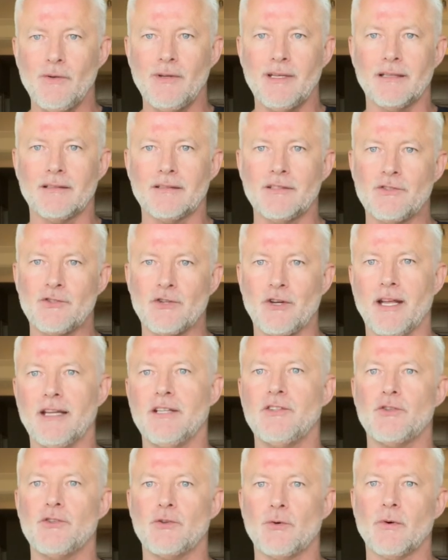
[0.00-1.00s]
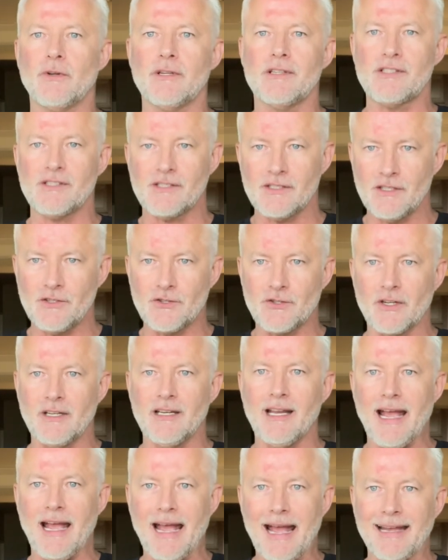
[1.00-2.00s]
get to change your
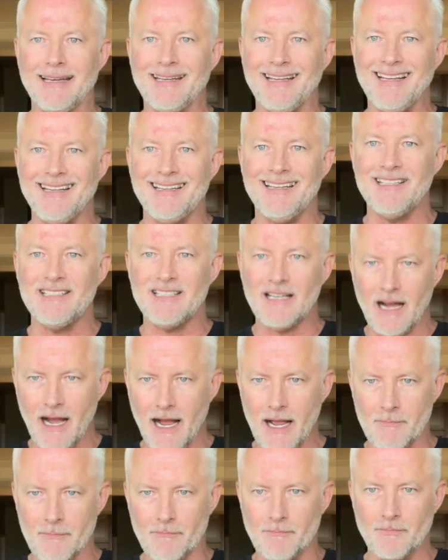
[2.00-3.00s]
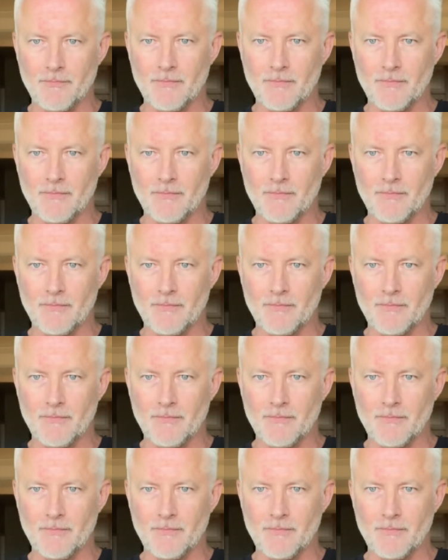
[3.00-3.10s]
decision at any time.